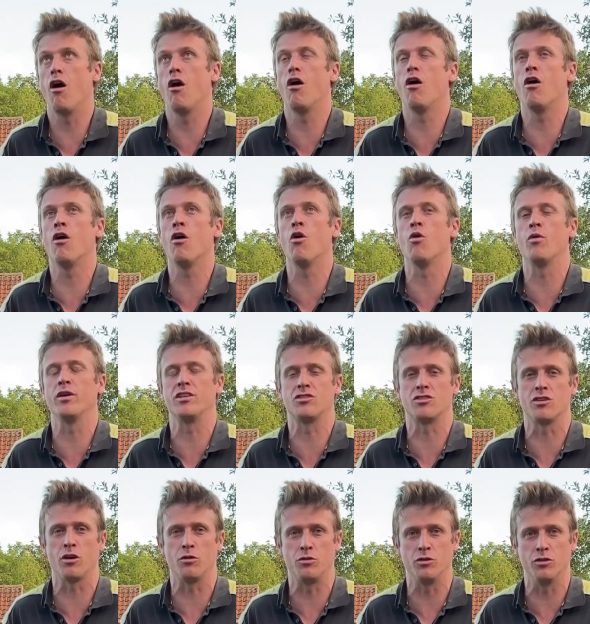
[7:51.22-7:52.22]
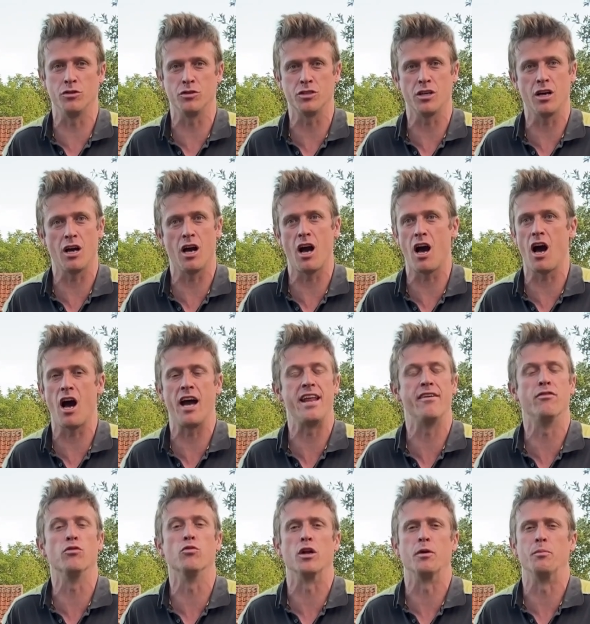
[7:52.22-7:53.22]
Oh, it's so good. I
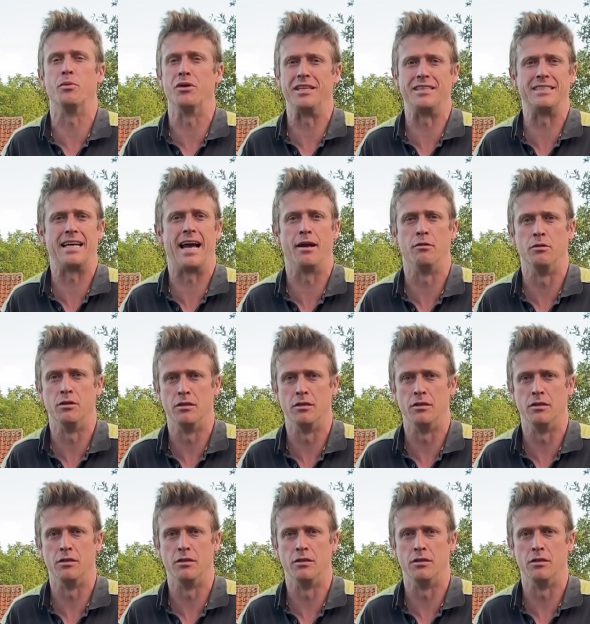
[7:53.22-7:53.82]
never want to put it down.